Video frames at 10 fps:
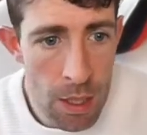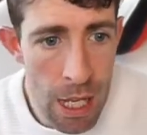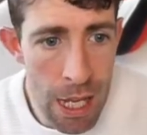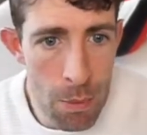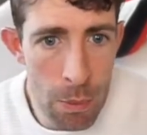
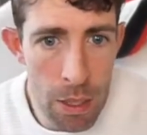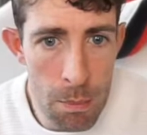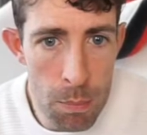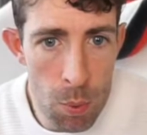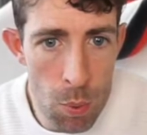and then we can
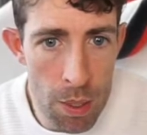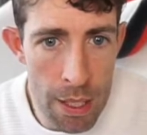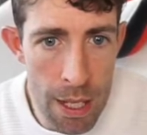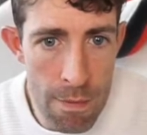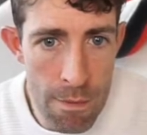import
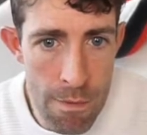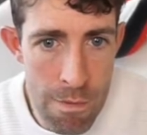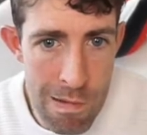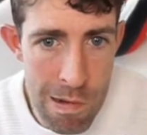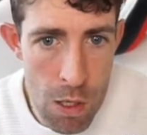nav
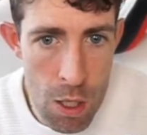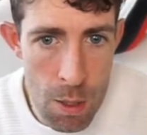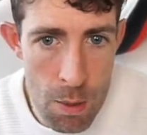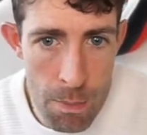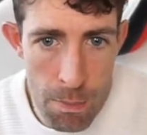
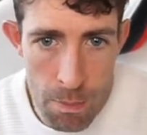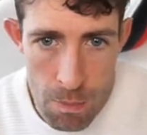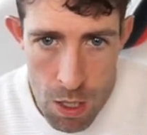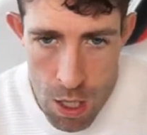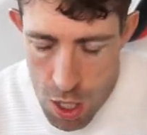from
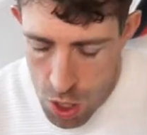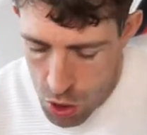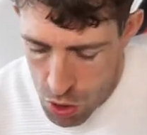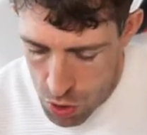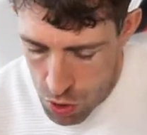
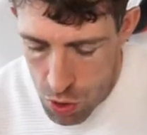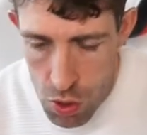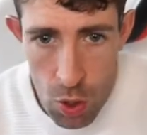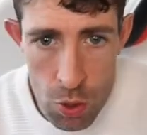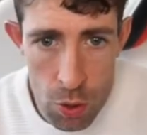
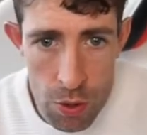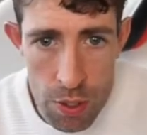//